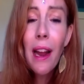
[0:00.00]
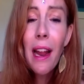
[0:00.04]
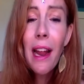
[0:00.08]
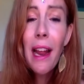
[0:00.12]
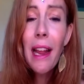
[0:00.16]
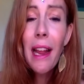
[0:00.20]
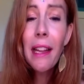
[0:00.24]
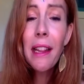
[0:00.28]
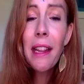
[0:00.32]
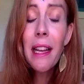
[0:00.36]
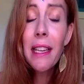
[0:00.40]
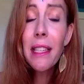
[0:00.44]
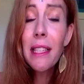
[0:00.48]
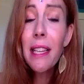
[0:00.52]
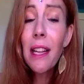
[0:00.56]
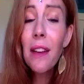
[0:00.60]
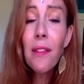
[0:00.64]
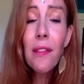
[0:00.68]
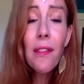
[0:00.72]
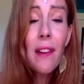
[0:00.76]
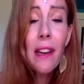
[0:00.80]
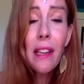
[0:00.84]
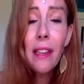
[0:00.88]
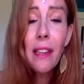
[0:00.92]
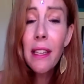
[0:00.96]
It doesn't
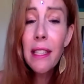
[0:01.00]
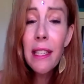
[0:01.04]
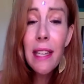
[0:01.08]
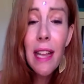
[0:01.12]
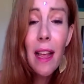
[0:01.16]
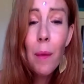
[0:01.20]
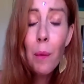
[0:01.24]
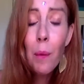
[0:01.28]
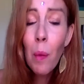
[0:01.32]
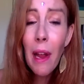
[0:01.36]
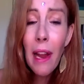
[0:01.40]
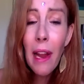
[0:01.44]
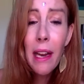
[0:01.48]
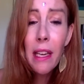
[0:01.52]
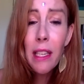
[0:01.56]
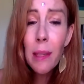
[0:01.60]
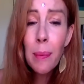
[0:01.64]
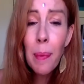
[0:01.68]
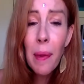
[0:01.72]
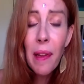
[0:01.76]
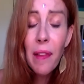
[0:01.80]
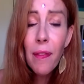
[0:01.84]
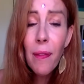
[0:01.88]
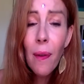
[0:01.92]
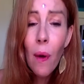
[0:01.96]
feel the same way as
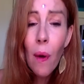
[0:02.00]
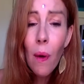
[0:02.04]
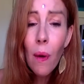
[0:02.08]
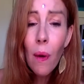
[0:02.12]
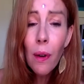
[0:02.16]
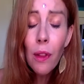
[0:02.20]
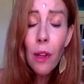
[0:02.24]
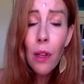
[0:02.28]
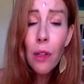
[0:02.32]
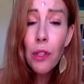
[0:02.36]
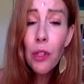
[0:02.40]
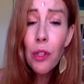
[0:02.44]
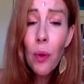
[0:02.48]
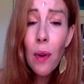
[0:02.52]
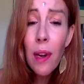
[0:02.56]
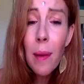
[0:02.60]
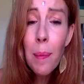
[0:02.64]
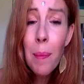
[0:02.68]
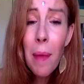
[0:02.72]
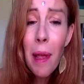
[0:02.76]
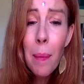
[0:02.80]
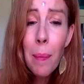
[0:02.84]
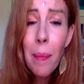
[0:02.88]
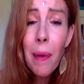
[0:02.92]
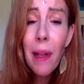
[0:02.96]
before. Don't you
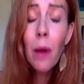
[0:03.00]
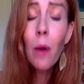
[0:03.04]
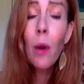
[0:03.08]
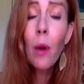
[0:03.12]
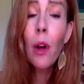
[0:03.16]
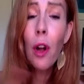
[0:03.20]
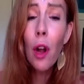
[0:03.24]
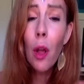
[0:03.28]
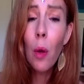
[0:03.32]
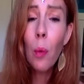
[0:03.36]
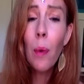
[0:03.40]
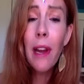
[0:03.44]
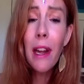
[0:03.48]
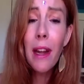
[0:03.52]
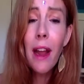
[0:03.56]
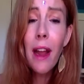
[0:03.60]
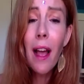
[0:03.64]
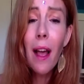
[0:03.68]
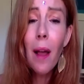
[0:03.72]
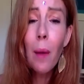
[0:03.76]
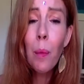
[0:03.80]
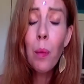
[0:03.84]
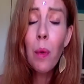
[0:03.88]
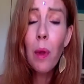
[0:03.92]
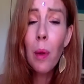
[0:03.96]
remember growing
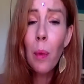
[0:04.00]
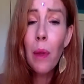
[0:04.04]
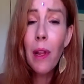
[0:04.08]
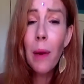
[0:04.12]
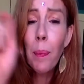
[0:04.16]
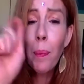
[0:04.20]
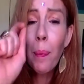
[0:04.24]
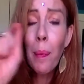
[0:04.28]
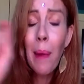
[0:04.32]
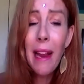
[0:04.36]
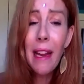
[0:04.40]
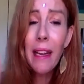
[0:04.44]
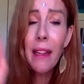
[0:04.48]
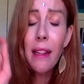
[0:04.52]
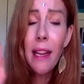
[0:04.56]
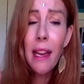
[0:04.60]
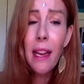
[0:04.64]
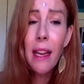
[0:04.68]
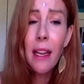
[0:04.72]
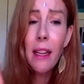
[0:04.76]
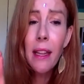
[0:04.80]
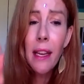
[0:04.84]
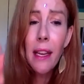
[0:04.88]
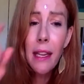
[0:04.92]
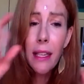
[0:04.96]
up, we were
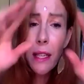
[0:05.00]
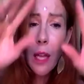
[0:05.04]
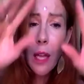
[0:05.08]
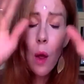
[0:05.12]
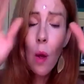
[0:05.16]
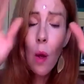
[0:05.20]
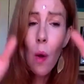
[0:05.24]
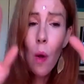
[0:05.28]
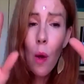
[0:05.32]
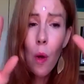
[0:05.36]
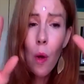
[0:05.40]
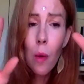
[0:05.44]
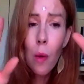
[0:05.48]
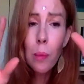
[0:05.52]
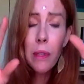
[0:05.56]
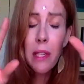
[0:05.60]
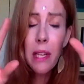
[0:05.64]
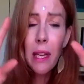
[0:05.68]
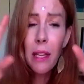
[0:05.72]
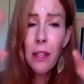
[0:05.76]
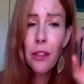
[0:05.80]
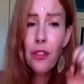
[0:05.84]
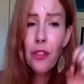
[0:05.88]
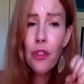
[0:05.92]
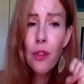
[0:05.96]
painting these homes
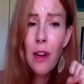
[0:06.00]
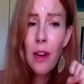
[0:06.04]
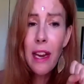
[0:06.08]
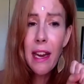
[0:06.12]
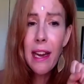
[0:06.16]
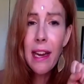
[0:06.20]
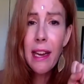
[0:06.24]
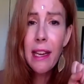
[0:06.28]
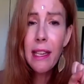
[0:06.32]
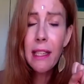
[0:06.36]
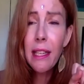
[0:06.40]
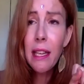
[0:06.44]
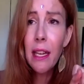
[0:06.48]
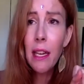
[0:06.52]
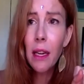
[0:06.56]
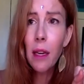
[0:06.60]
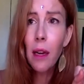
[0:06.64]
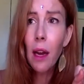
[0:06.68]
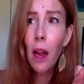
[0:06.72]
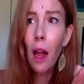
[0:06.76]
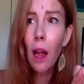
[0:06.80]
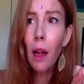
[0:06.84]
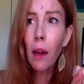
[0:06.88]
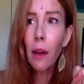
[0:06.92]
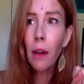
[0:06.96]
and trees and
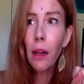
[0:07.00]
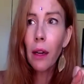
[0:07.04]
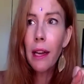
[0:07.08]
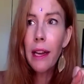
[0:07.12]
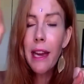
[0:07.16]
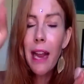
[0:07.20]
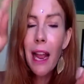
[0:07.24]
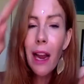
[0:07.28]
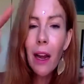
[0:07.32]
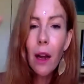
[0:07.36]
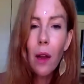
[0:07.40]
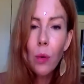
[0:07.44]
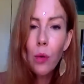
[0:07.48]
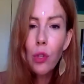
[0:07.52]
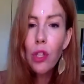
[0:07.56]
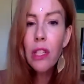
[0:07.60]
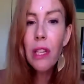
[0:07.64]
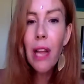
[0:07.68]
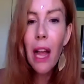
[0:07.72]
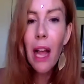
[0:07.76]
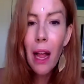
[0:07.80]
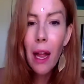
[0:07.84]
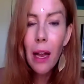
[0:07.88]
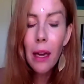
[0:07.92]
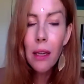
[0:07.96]
yellow
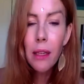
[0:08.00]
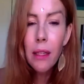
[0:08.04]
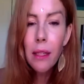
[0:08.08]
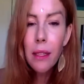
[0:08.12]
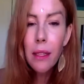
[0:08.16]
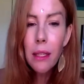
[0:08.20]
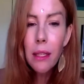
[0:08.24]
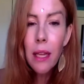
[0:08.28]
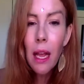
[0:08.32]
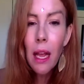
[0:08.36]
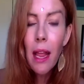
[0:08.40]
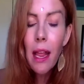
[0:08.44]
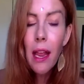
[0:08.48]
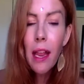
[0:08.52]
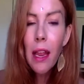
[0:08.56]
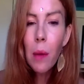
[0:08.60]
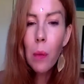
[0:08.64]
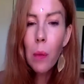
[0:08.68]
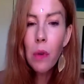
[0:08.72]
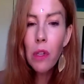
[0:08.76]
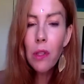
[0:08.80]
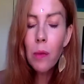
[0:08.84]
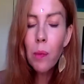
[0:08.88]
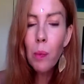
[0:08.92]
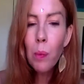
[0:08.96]
suns. It
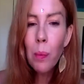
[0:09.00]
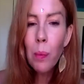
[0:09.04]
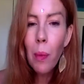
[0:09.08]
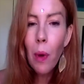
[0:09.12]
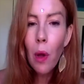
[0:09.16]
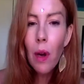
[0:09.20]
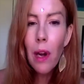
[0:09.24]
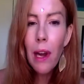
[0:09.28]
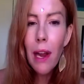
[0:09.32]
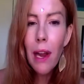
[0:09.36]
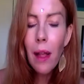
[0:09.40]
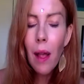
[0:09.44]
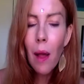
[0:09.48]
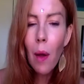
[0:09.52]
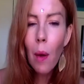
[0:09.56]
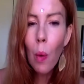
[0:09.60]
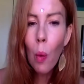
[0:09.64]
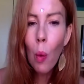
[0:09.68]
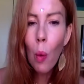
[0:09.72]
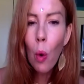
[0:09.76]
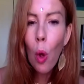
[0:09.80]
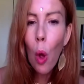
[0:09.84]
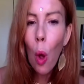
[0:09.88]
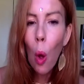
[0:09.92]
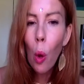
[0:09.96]
was more like a
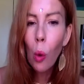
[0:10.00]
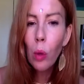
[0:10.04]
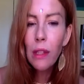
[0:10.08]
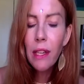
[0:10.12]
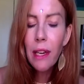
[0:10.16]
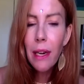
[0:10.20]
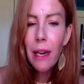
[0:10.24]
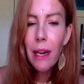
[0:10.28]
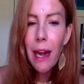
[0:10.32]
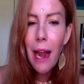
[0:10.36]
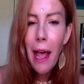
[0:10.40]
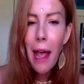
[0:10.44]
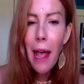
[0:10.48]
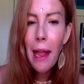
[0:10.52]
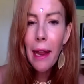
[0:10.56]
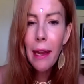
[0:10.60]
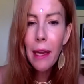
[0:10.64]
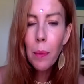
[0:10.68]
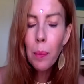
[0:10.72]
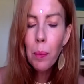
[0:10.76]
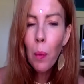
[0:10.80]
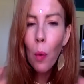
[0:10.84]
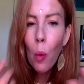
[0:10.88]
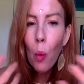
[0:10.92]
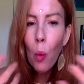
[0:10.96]
golden light,
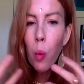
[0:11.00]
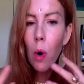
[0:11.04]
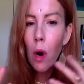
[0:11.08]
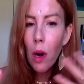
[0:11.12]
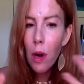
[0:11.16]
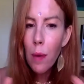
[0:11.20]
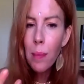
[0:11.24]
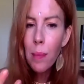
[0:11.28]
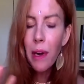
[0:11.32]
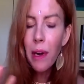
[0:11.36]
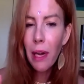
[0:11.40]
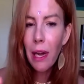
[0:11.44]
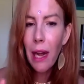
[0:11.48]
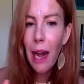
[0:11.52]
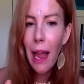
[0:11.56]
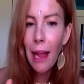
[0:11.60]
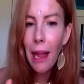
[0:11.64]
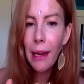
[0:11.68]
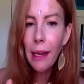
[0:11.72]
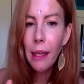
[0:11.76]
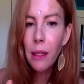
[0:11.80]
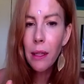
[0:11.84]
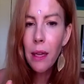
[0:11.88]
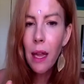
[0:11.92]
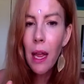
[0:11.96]
warmer
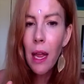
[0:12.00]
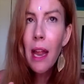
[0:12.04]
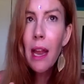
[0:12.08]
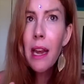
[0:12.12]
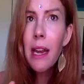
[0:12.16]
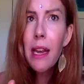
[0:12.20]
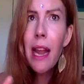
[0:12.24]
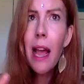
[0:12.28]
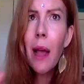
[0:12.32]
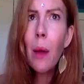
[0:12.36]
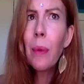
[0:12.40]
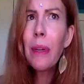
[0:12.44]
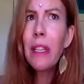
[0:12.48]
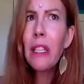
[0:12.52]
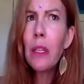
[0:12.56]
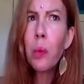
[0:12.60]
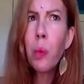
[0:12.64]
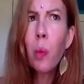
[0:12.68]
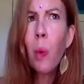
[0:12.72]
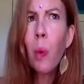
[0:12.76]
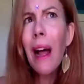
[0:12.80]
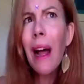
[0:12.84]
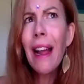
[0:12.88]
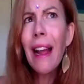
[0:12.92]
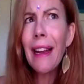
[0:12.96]
light. Now it's
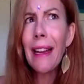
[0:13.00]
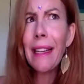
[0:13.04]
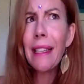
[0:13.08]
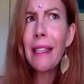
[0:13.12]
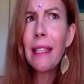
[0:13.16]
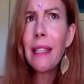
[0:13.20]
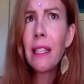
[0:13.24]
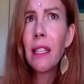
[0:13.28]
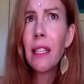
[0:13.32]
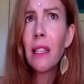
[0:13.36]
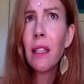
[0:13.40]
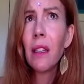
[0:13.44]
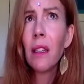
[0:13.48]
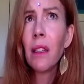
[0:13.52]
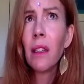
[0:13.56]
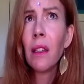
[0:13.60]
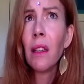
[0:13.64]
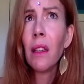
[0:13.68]
white.